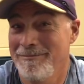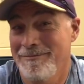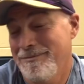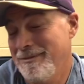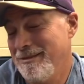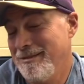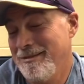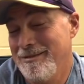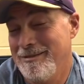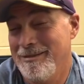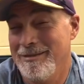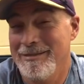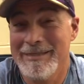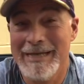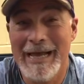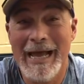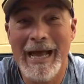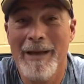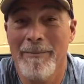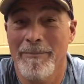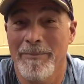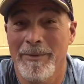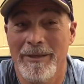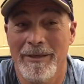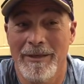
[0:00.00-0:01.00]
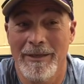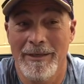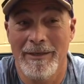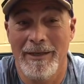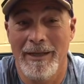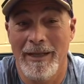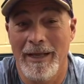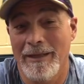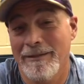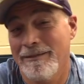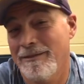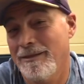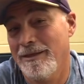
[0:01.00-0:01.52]
since it's happened, and
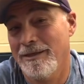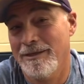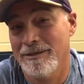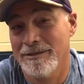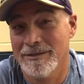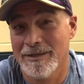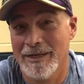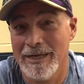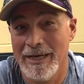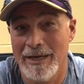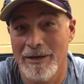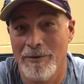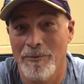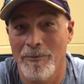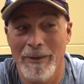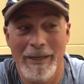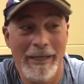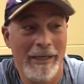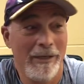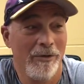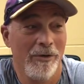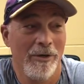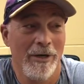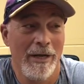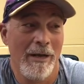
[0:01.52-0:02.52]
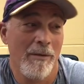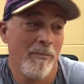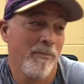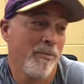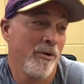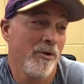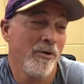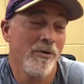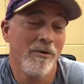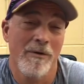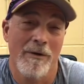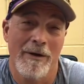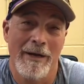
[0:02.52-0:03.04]
I think it's kind of weighed on our
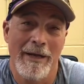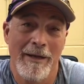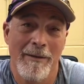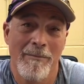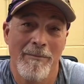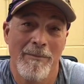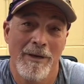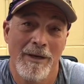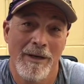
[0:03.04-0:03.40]
program.